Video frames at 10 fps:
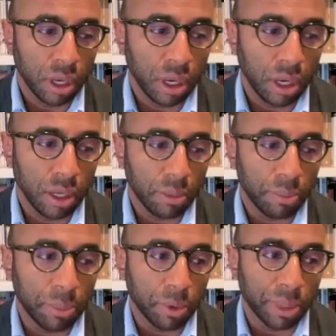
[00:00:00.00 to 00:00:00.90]
uh,
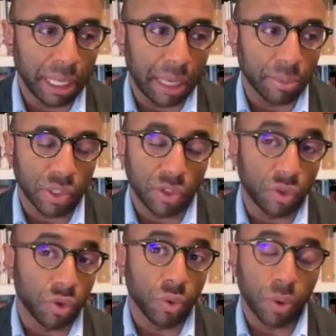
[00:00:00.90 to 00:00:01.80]
people being able to
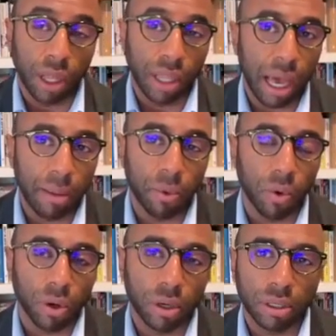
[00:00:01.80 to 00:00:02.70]
do a lot
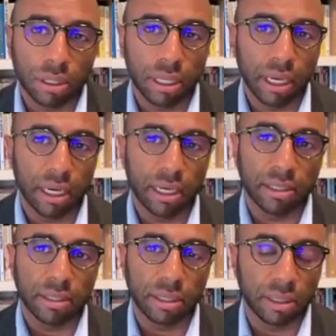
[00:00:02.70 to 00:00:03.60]
more
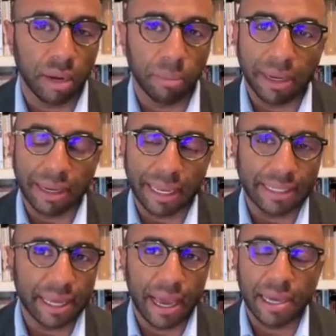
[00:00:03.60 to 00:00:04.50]
uh, a lot of
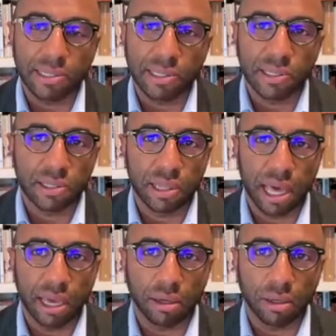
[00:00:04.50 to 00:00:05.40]
mundane tasks
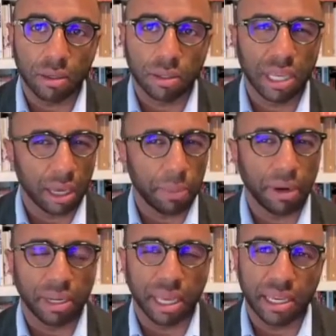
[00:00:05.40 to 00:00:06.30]
that take up
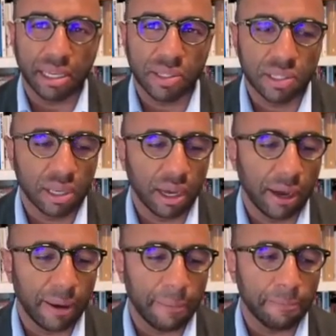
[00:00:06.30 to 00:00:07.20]
our days
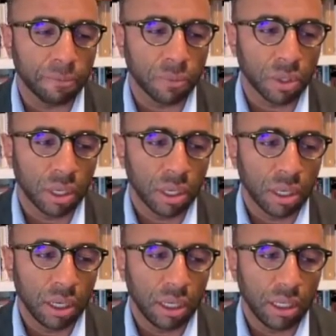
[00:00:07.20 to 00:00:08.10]
um,
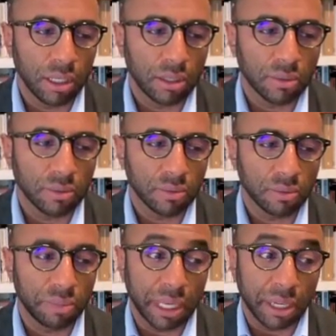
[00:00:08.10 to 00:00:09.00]
uh,
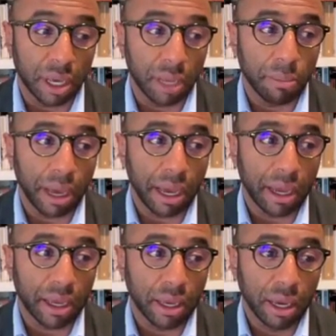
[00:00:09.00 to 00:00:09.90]
being done
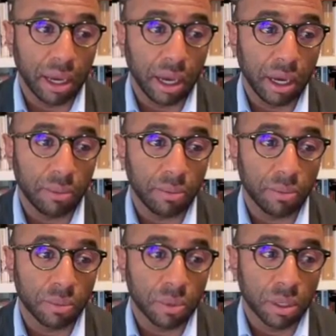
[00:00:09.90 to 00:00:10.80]
by um,